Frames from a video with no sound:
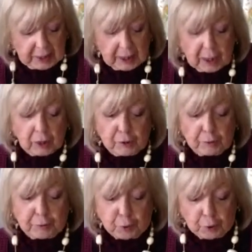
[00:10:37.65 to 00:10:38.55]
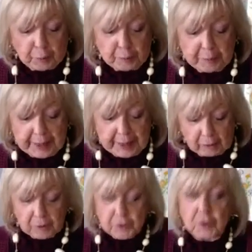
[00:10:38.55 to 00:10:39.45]
colorful
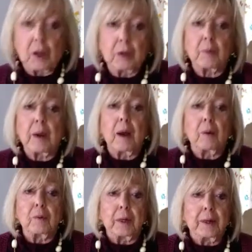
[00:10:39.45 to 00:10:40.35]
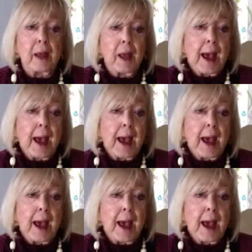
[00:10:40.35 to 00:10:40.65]
medals all around, and